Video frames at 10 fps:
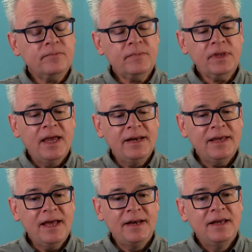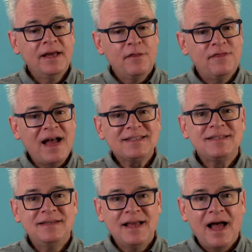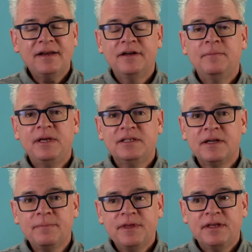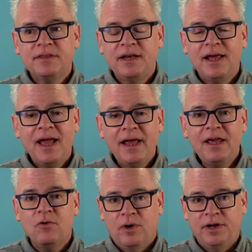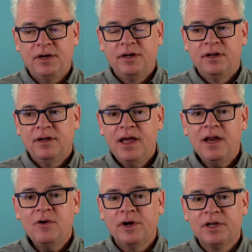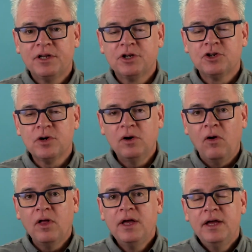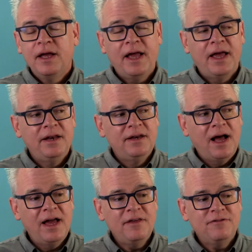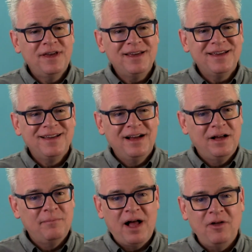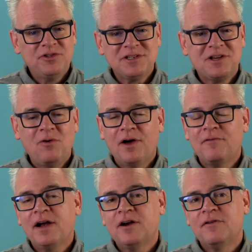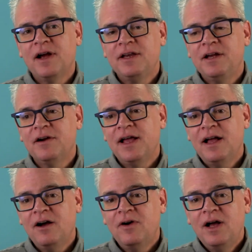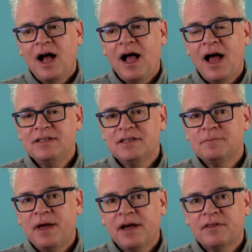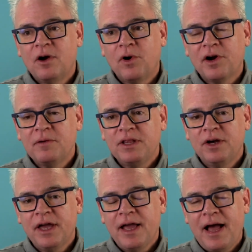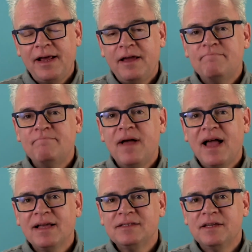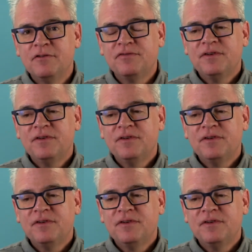And again, that's not going to be something that anyone can control. And I think, I'll just go on record right here now, I suspect that we're going to be looking at a massive